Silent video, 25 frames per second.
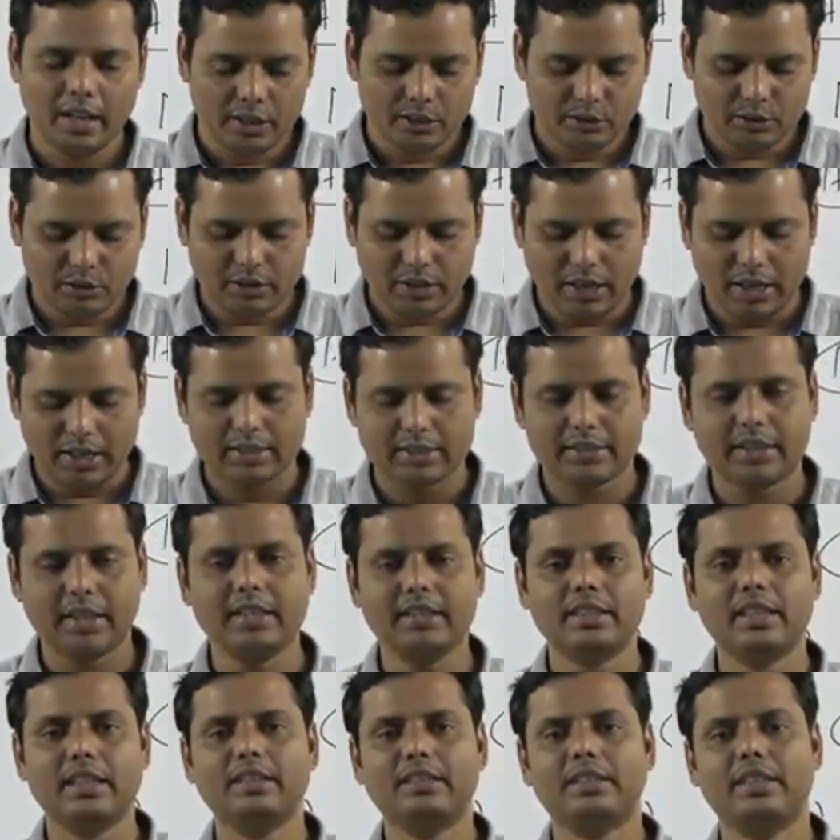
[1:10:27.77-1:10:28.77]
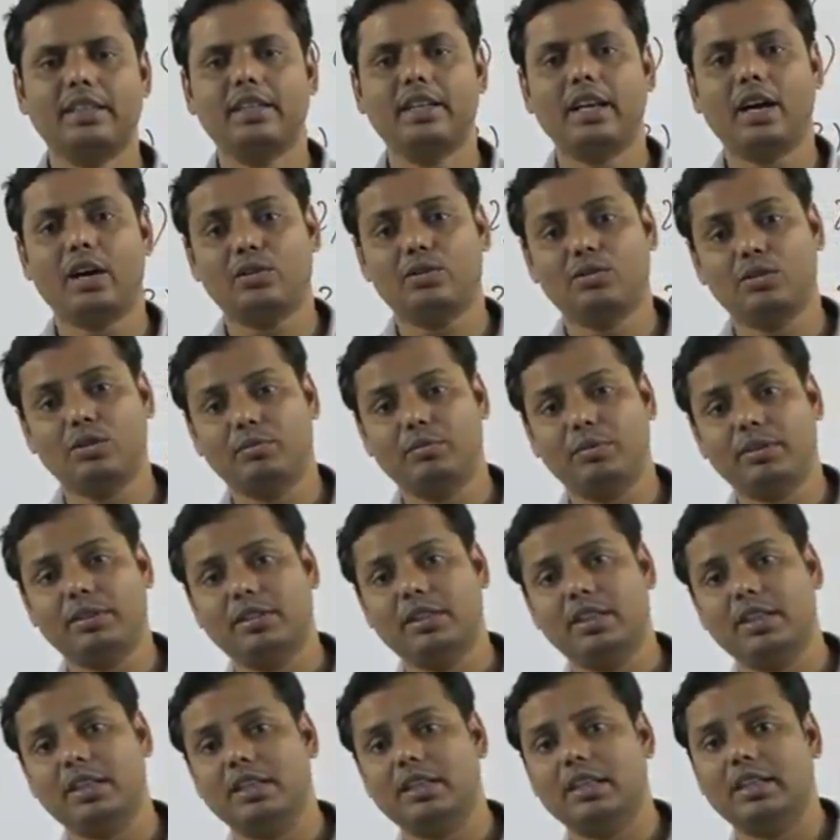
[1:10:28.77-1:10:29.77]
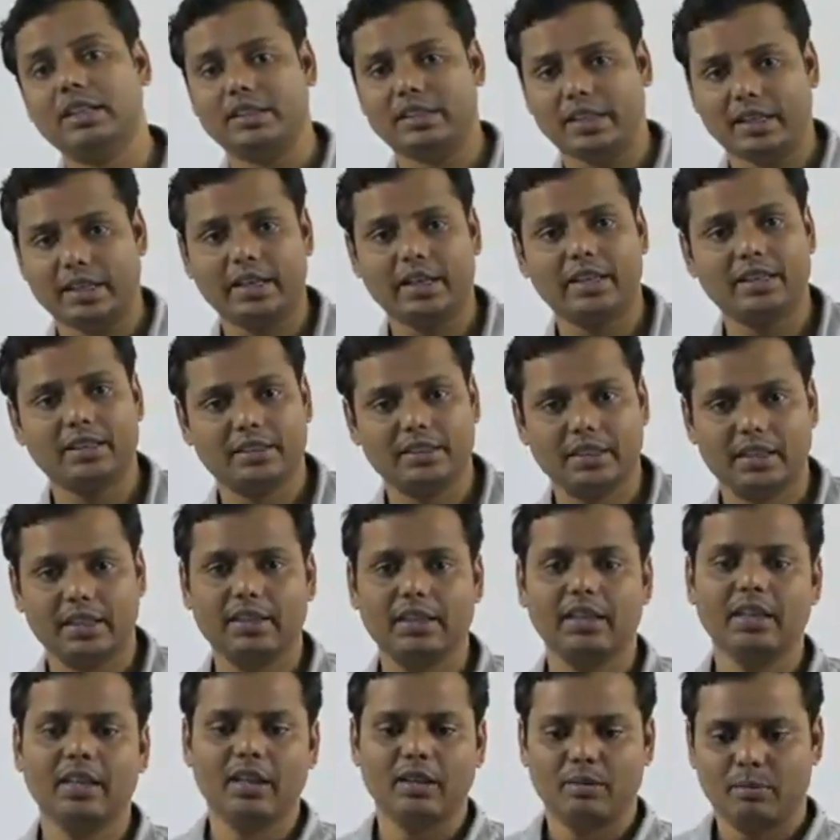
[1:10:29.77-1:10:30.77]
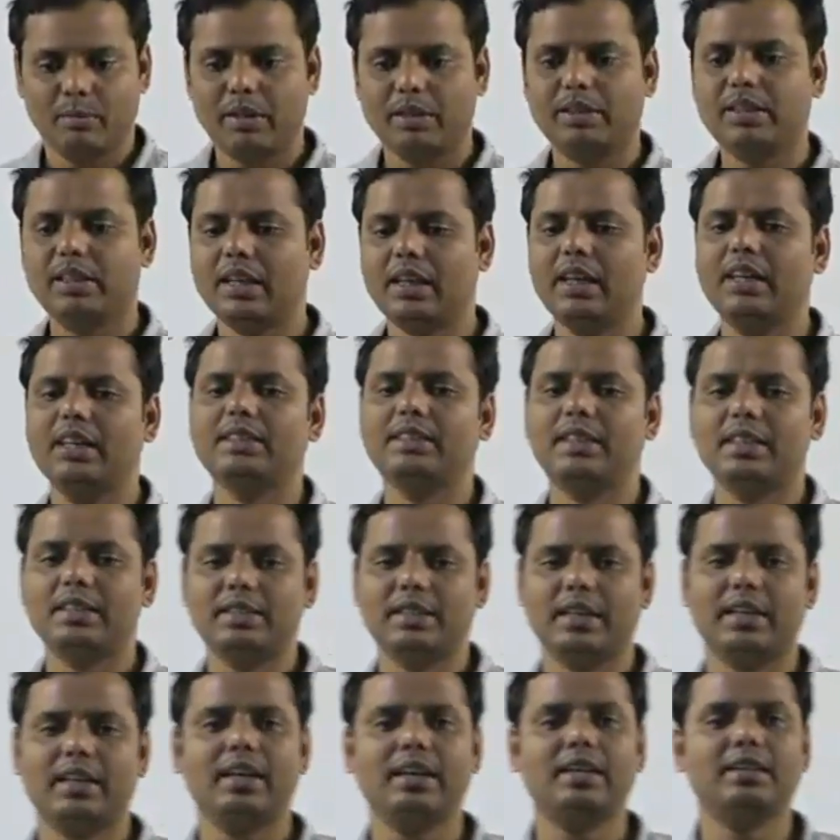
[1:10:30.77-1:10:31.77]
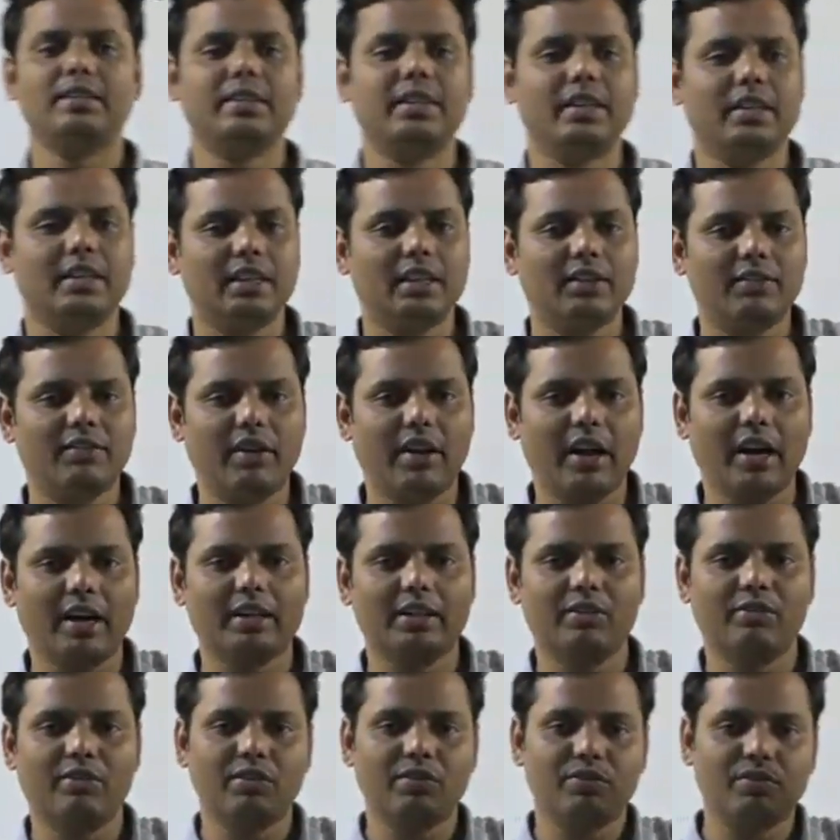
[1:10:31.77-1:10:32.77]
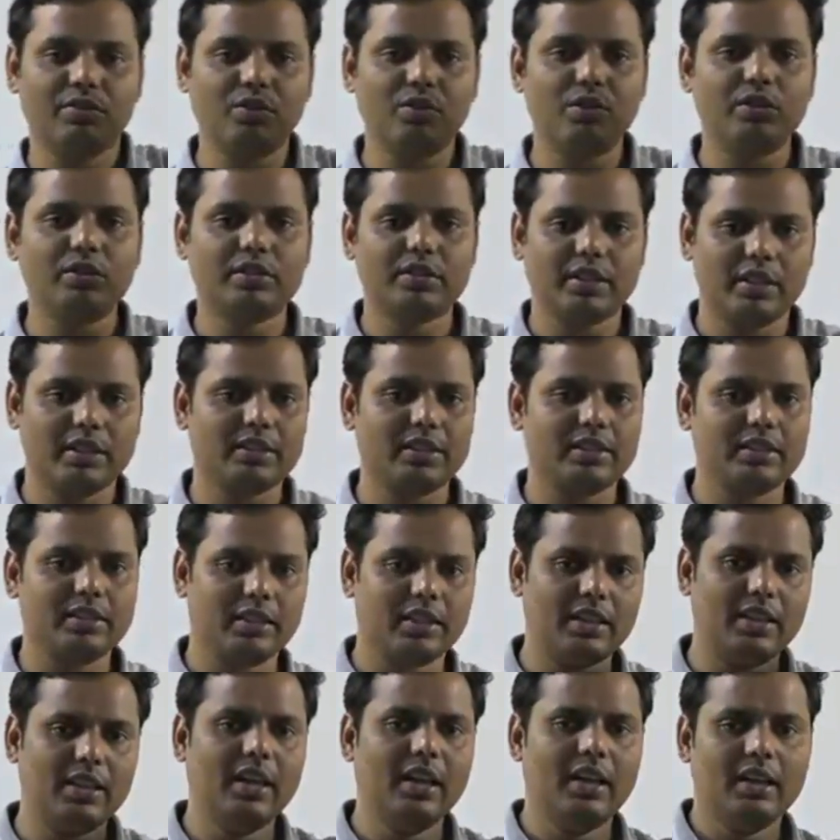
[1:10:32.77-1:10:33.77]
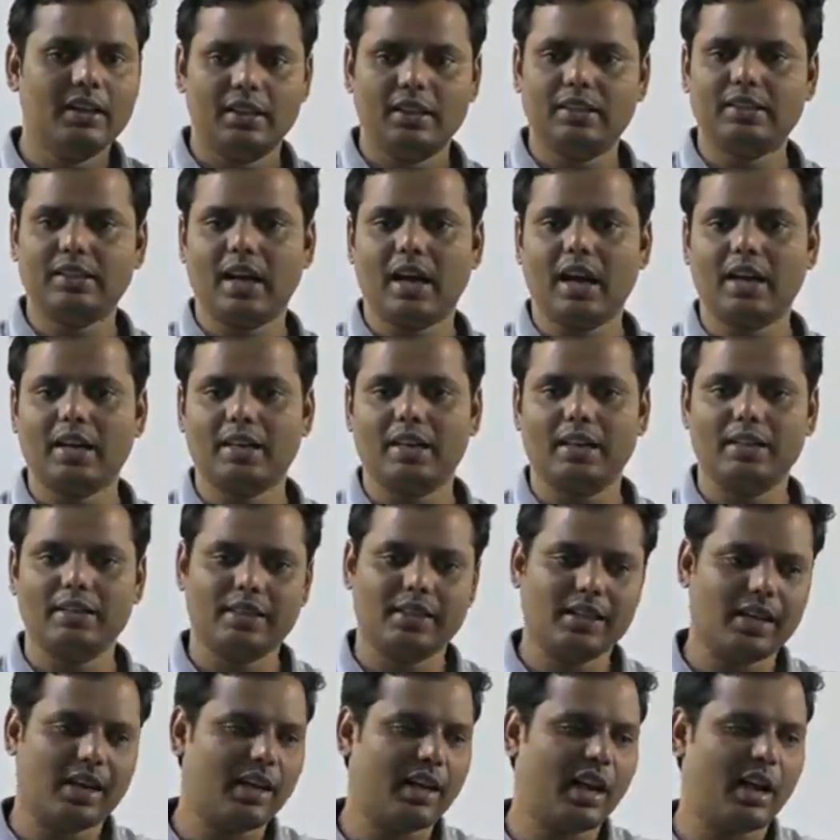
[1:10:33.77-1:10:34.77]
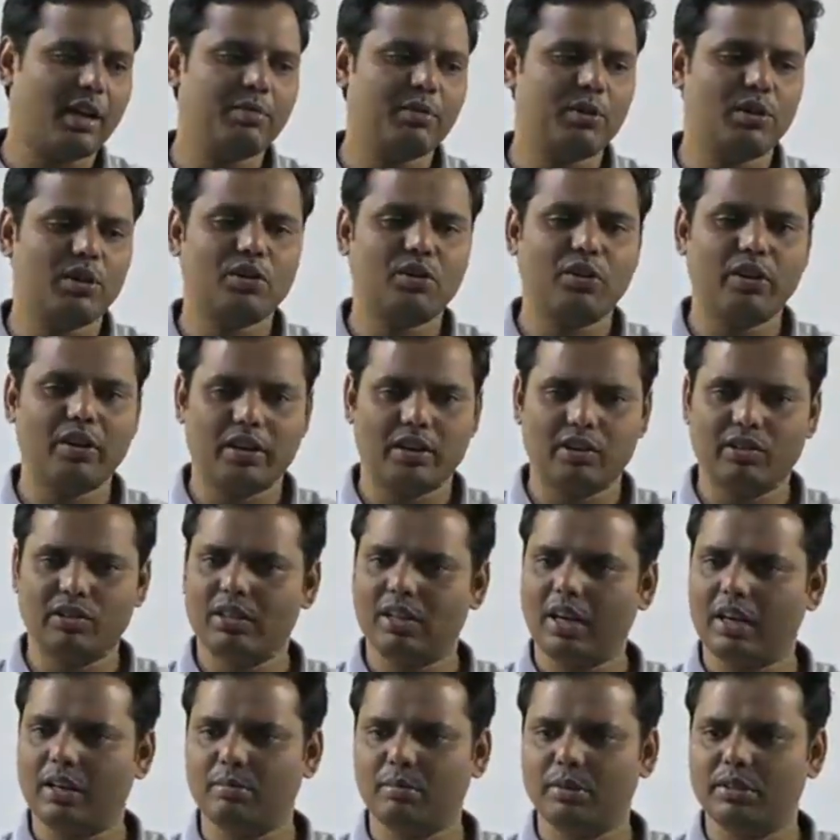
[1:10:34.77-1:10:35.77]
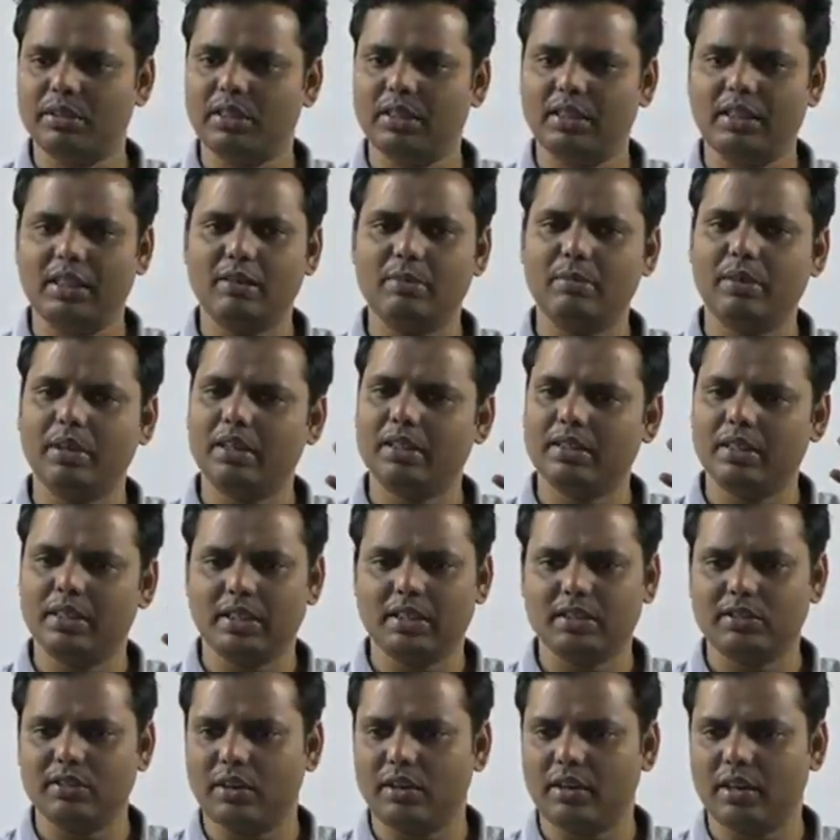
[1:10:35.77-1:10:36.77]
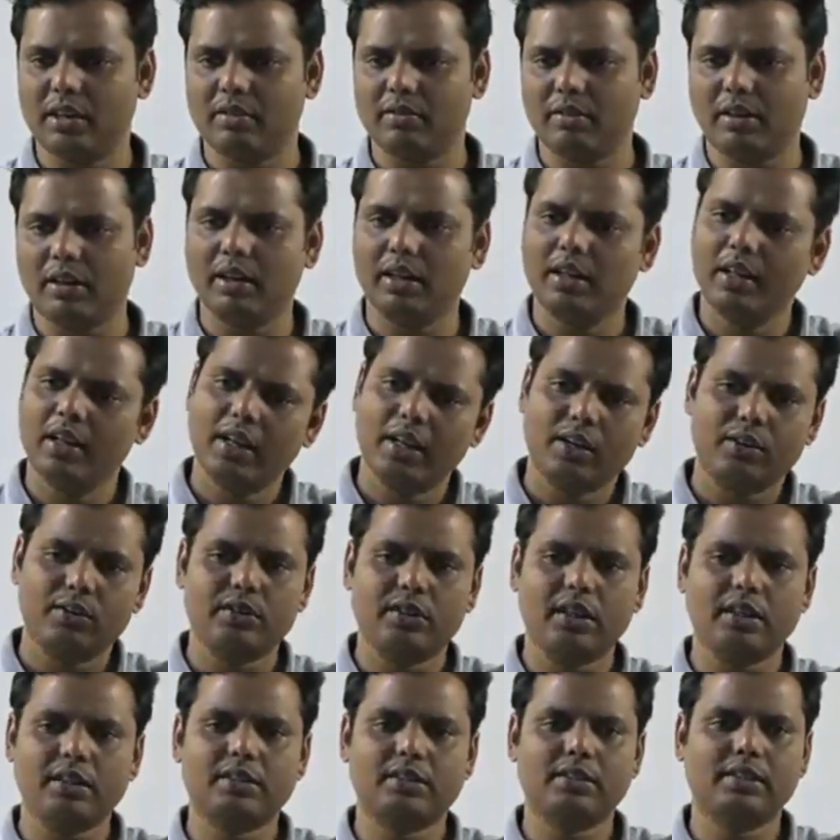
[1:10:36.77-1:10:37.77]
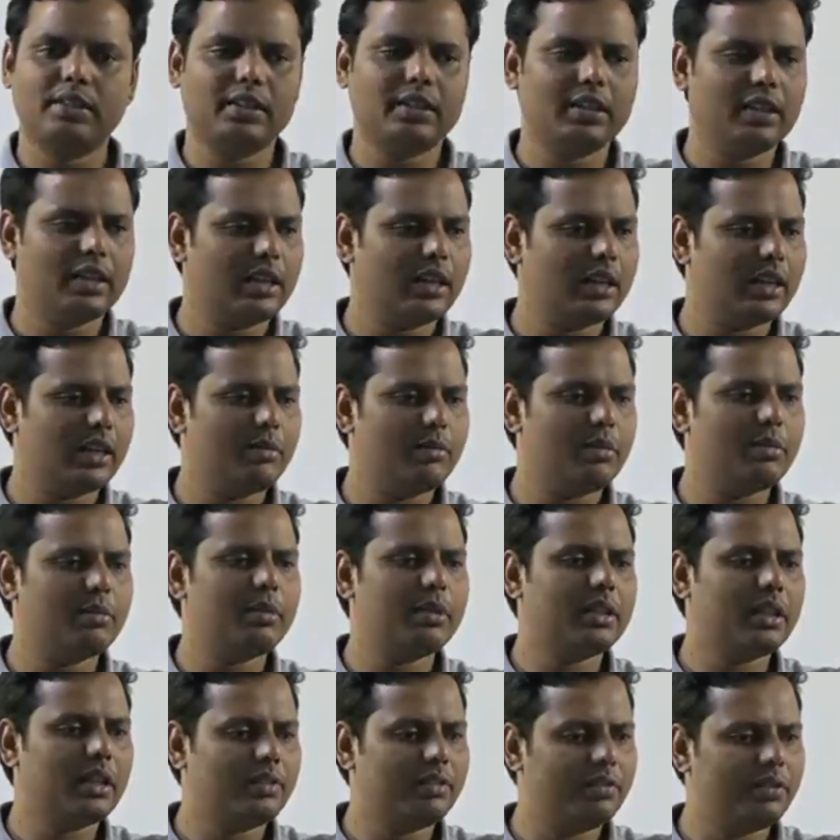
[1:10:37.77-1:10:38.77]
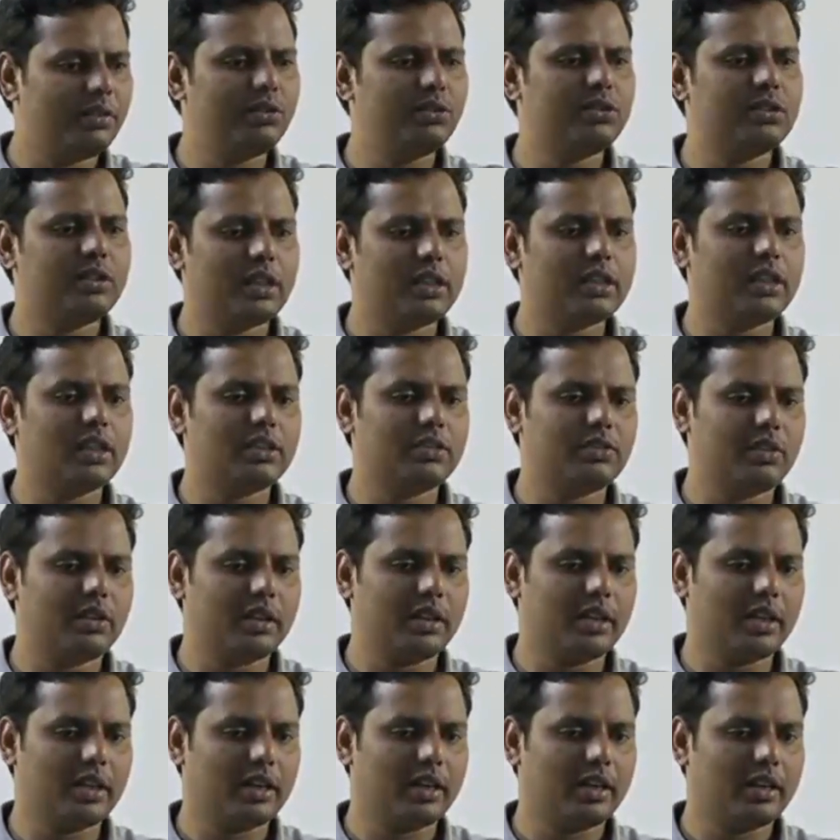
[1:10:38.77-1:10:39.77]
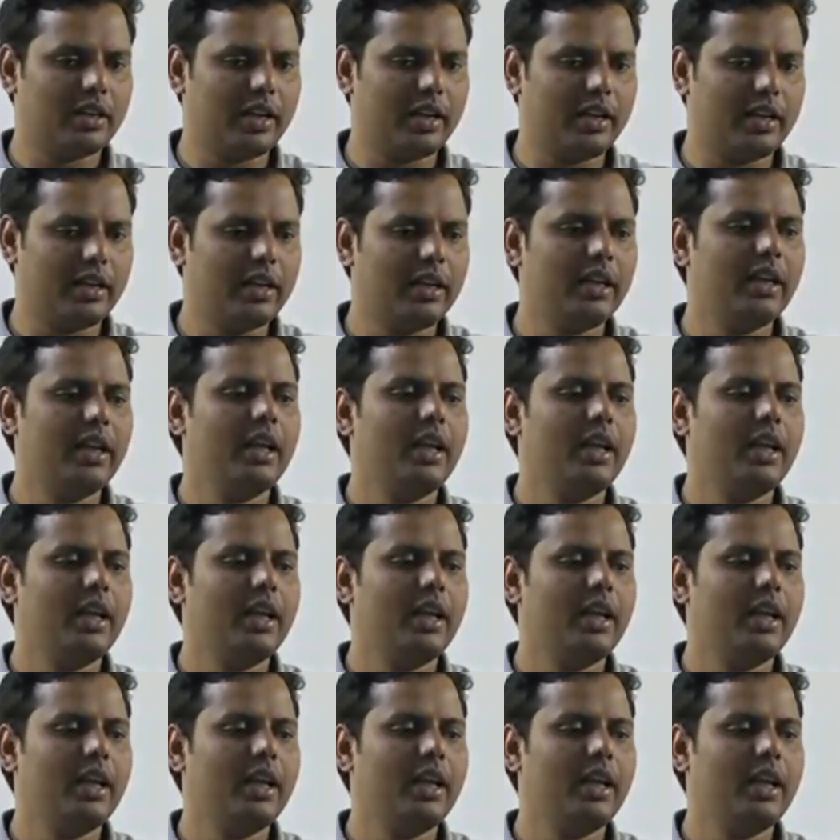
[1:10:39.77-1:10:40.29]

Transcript: So that tendency now could be seen in the second stage. Basically is the second stage. In fact, there were 4 stages in this Ahar culture. I am not going into that much detail because it is not required. You just remember that few stages were there, right?